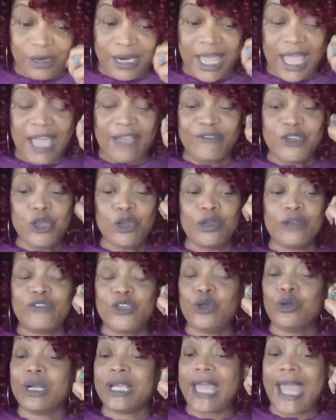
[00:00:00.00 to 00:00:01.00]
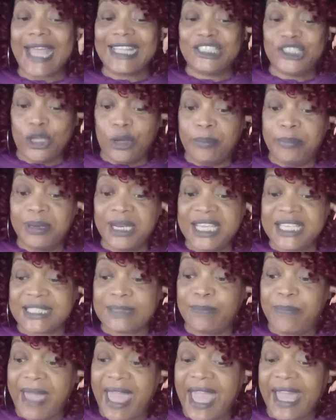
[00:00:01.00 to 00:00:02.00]
Now, if you done got your bliss
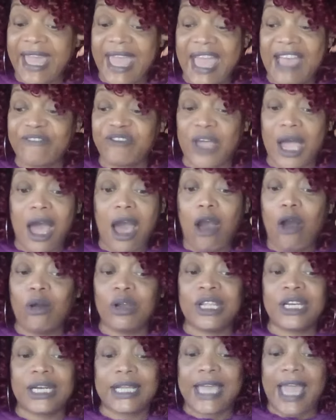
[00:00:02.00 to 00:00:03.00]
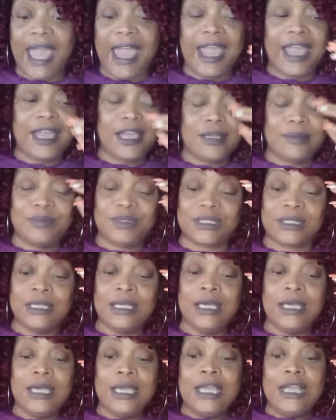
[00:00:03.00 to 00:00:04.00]
back after all of the games,
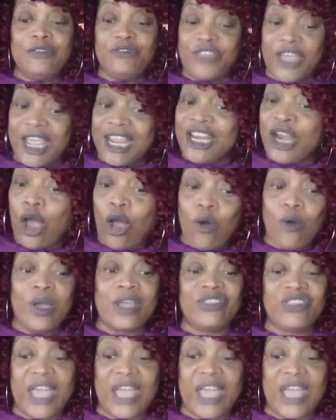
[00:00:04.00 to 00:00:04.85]
they know it.